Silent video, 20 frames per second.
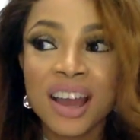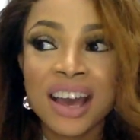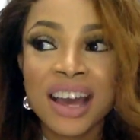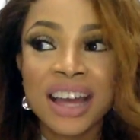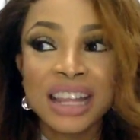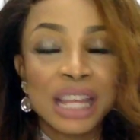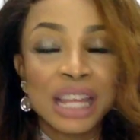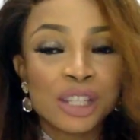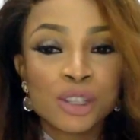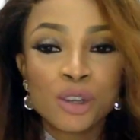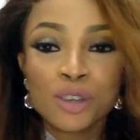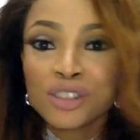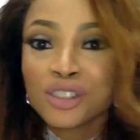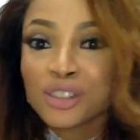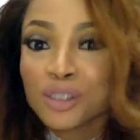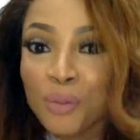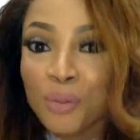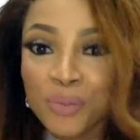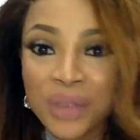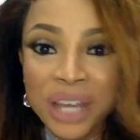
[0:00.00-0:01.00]
there's just
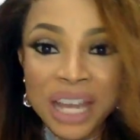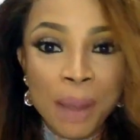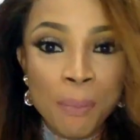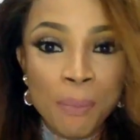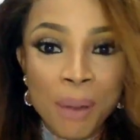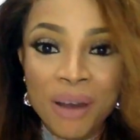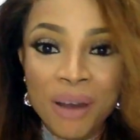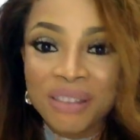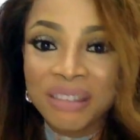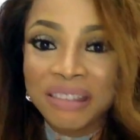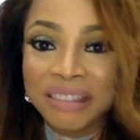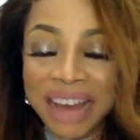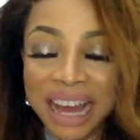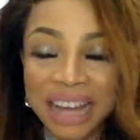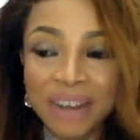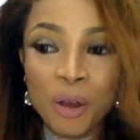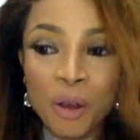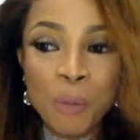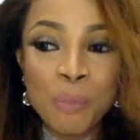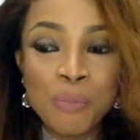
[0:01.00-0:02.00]
something about
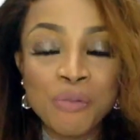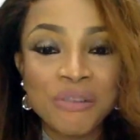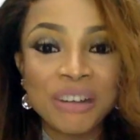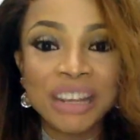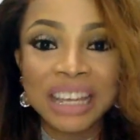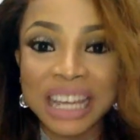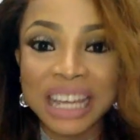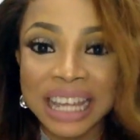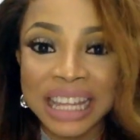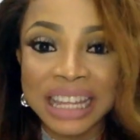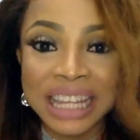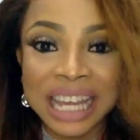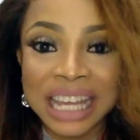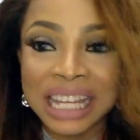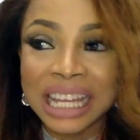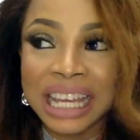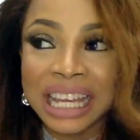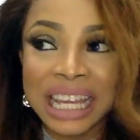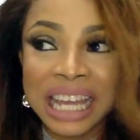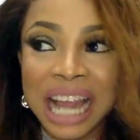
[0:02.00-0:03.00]
that upbringing.
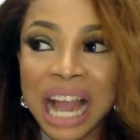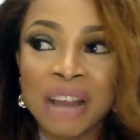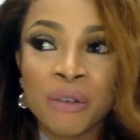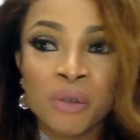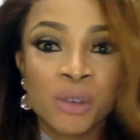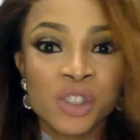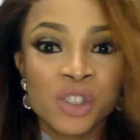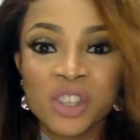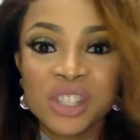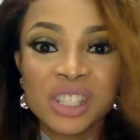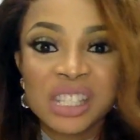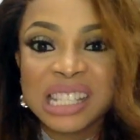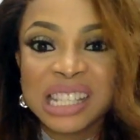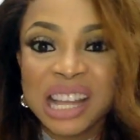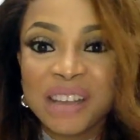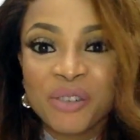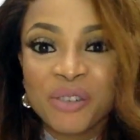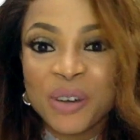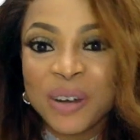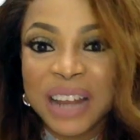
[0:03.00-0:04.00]
I was just
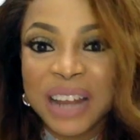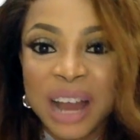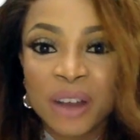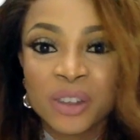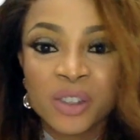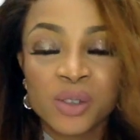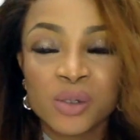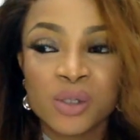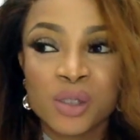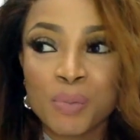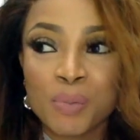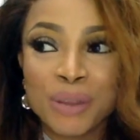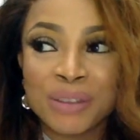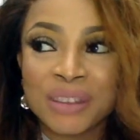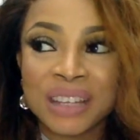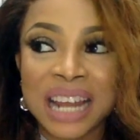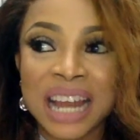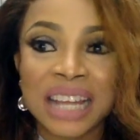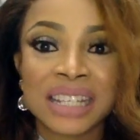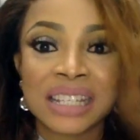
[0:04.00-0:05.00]
never allowed to spend
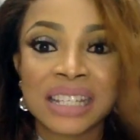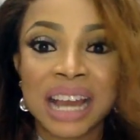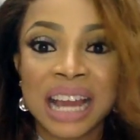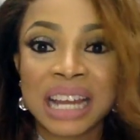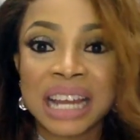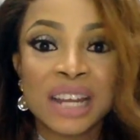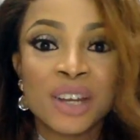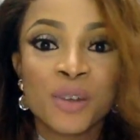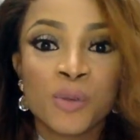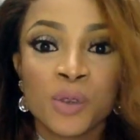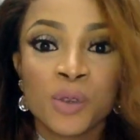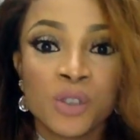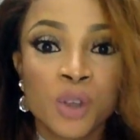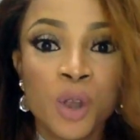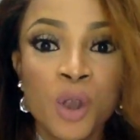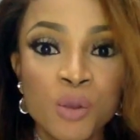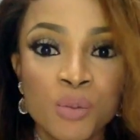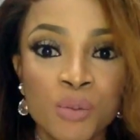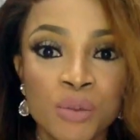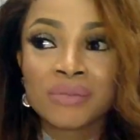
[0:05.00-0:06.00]
the night at anyone's
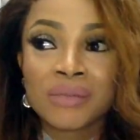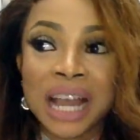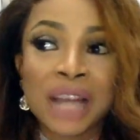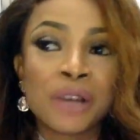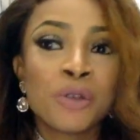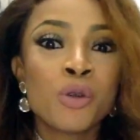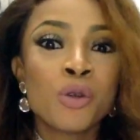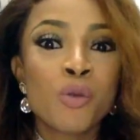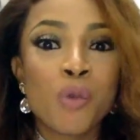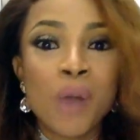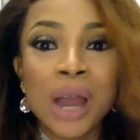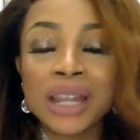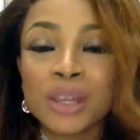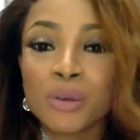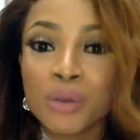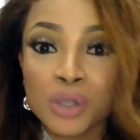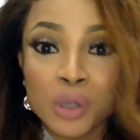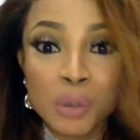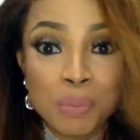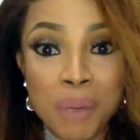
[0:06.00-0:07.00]
home. I don't know why they
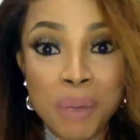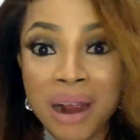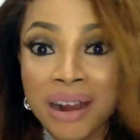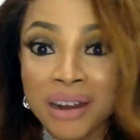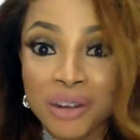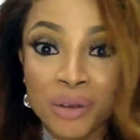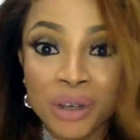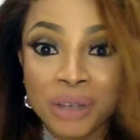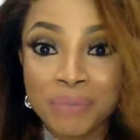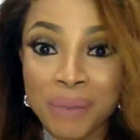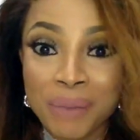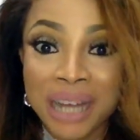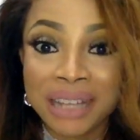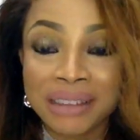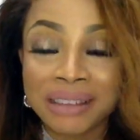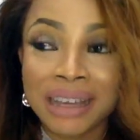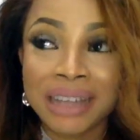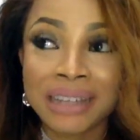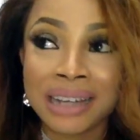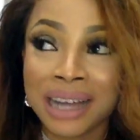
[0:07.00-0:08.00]
were so paranoid
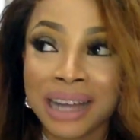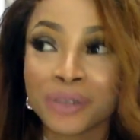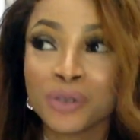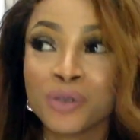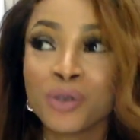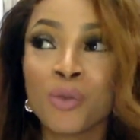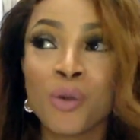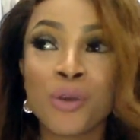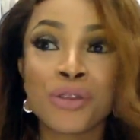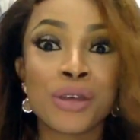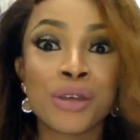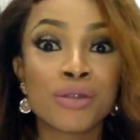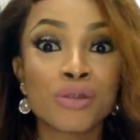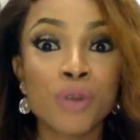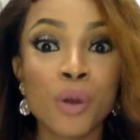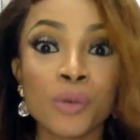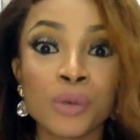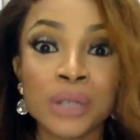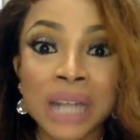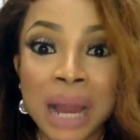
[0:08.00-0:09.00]
back then. I don't know what they
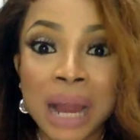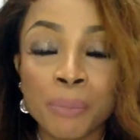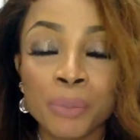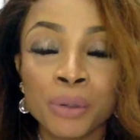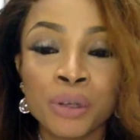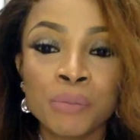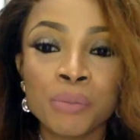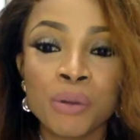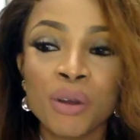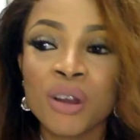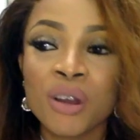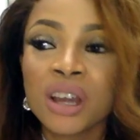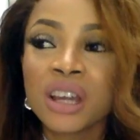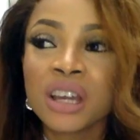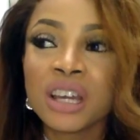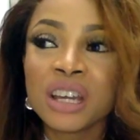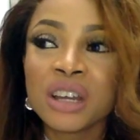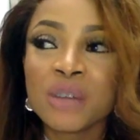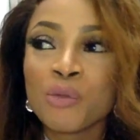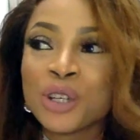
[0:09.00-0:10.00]
thought would happen, but
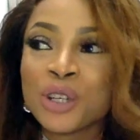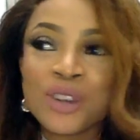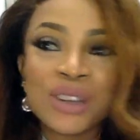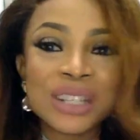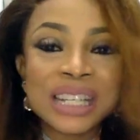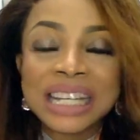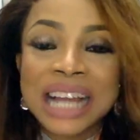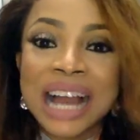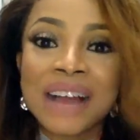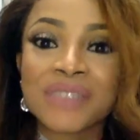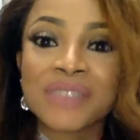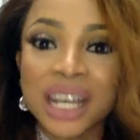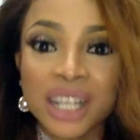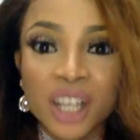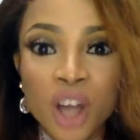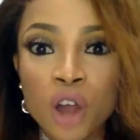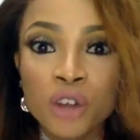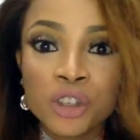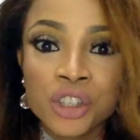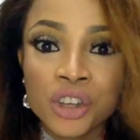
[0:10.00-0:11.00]
we just didn't have that
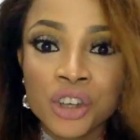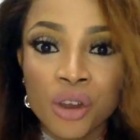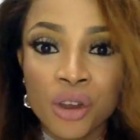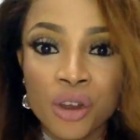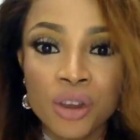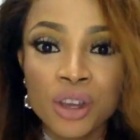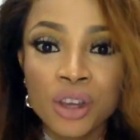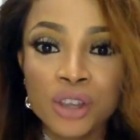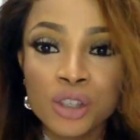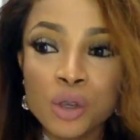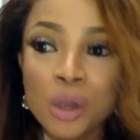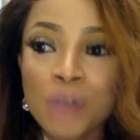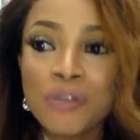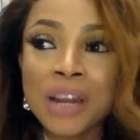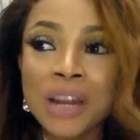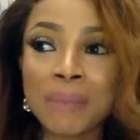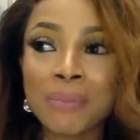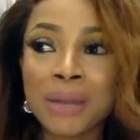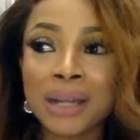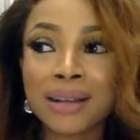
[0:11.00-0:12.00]
culture. So
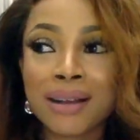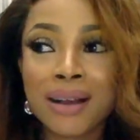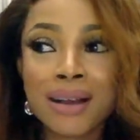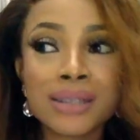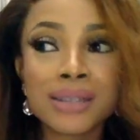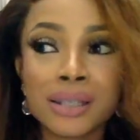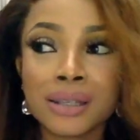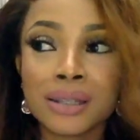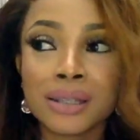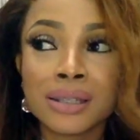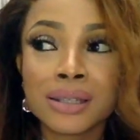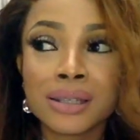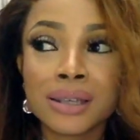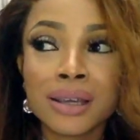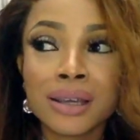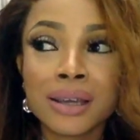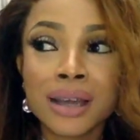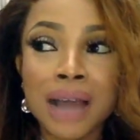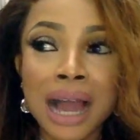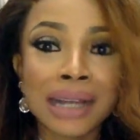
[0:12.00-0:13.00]
even at my cousins,
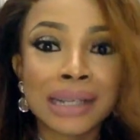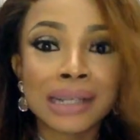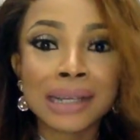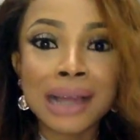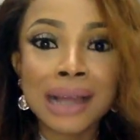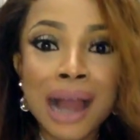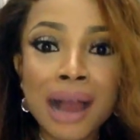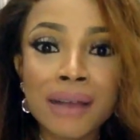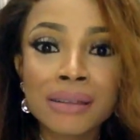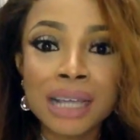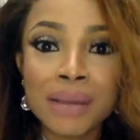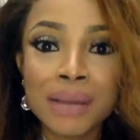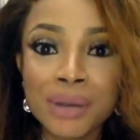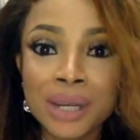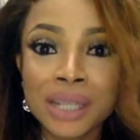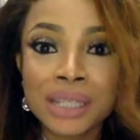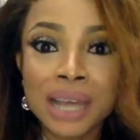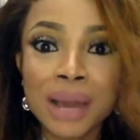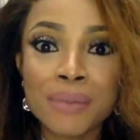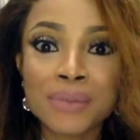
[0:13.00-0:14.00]
I can count how
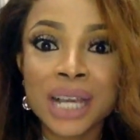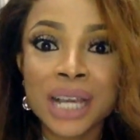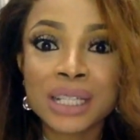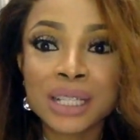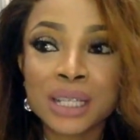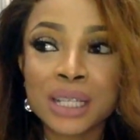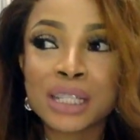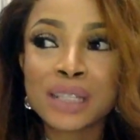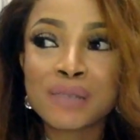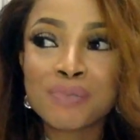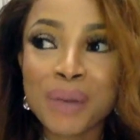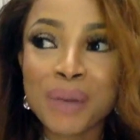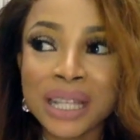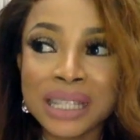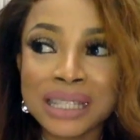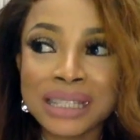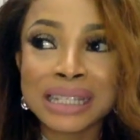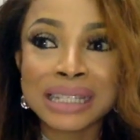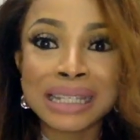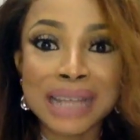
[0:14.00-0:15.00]
many times I actually
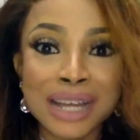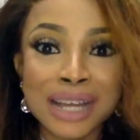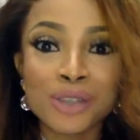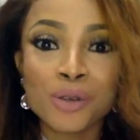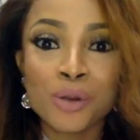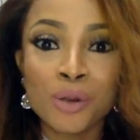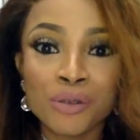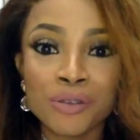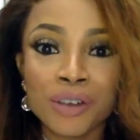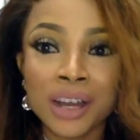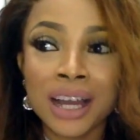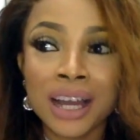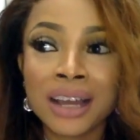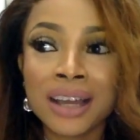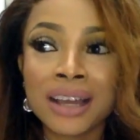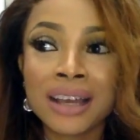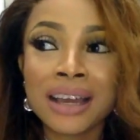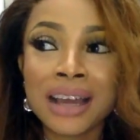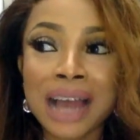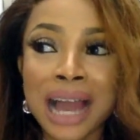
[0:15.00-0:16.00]
spent the night over.
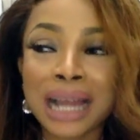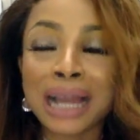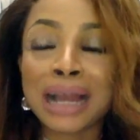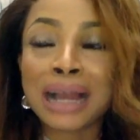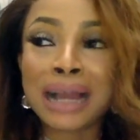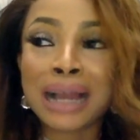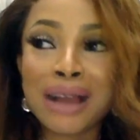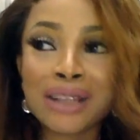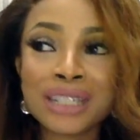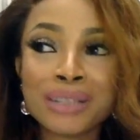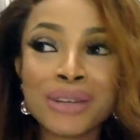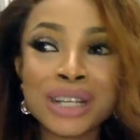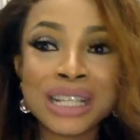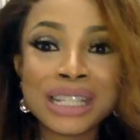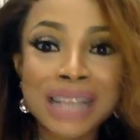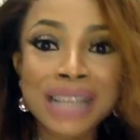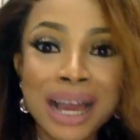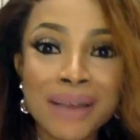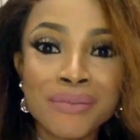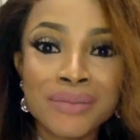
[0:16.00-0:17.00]
I can count how many
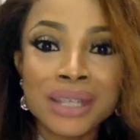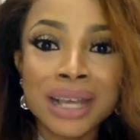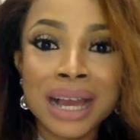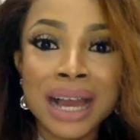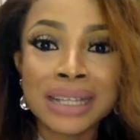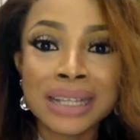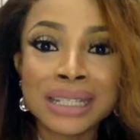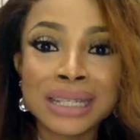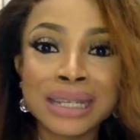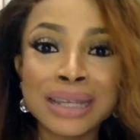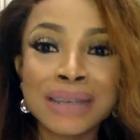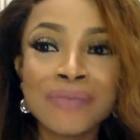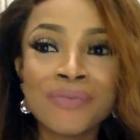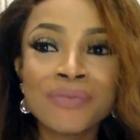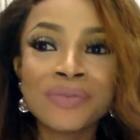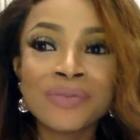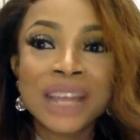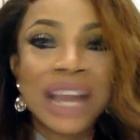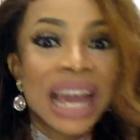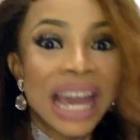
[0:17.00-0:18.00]
times I actually
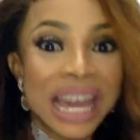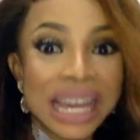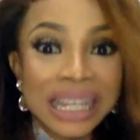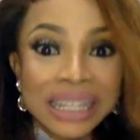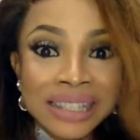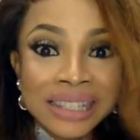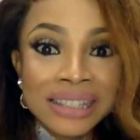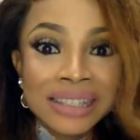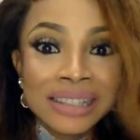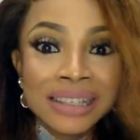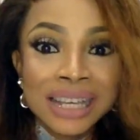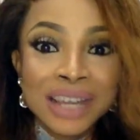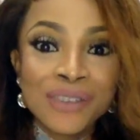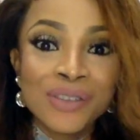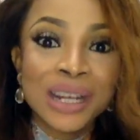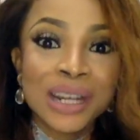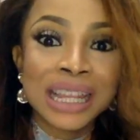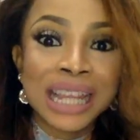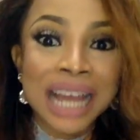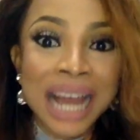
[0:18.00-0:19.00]
ate,
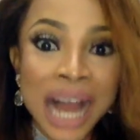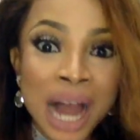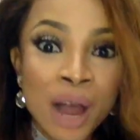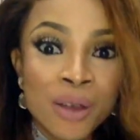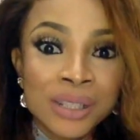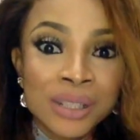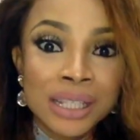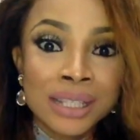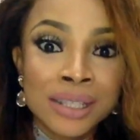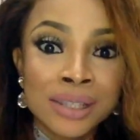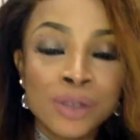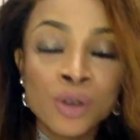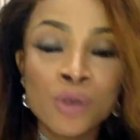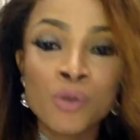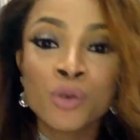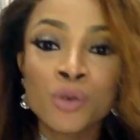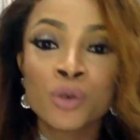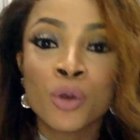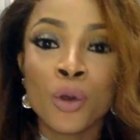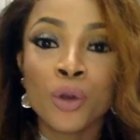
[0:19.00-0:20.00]
even in their houses.
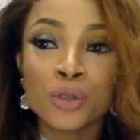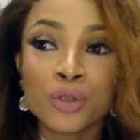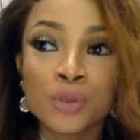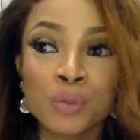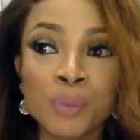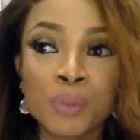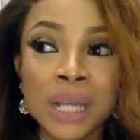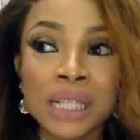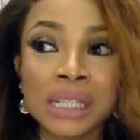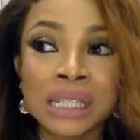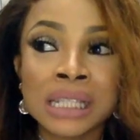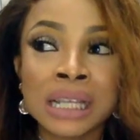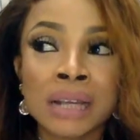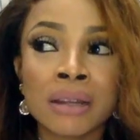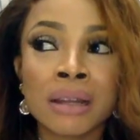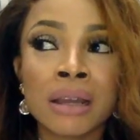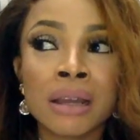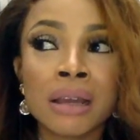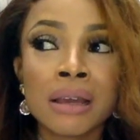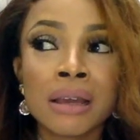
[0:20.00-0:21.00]
Would go to places,
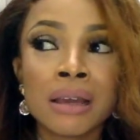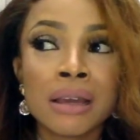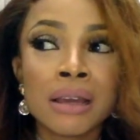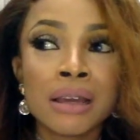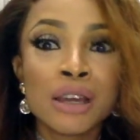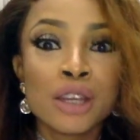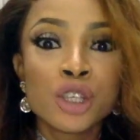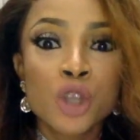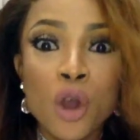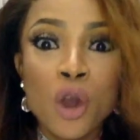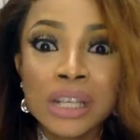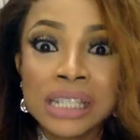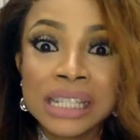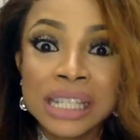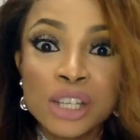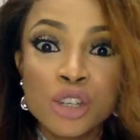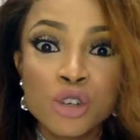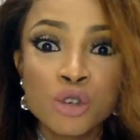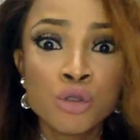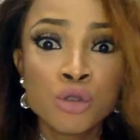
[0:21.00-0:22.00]
and just
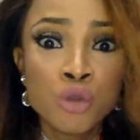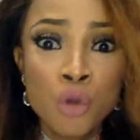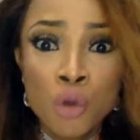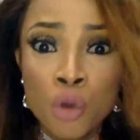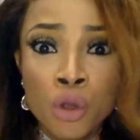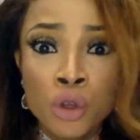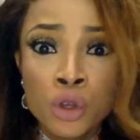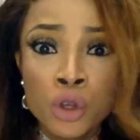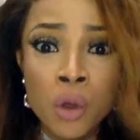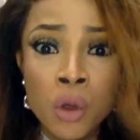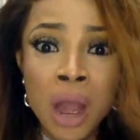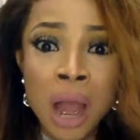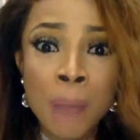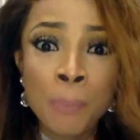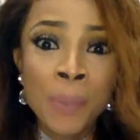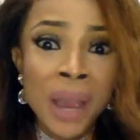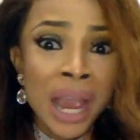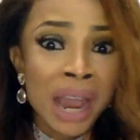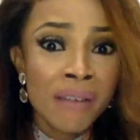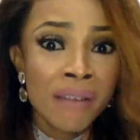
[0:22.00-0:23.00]
the look. How
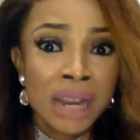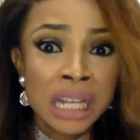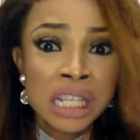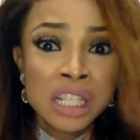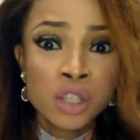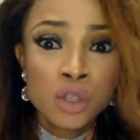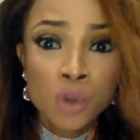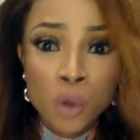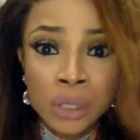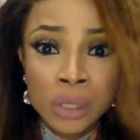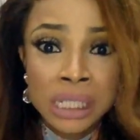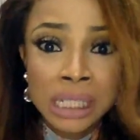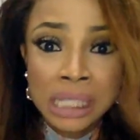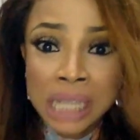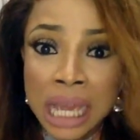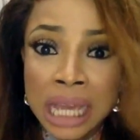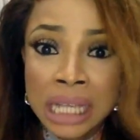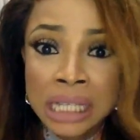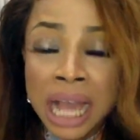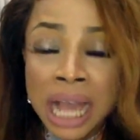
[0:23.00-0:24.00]
parents those
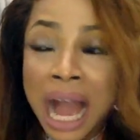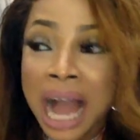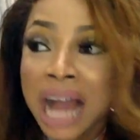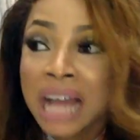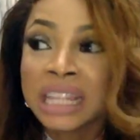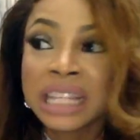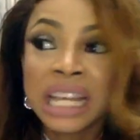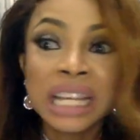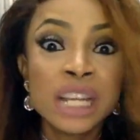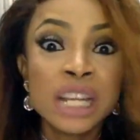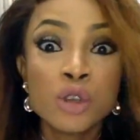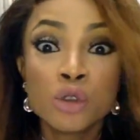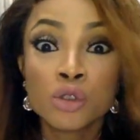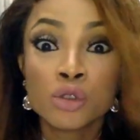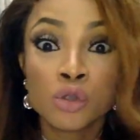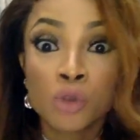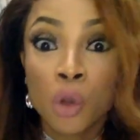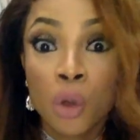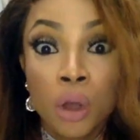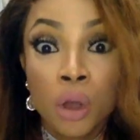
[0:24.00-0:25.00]
days, they didn't used
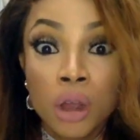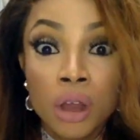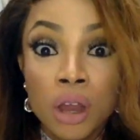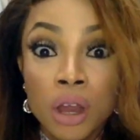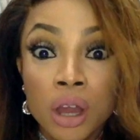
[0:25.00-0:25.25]
to talk.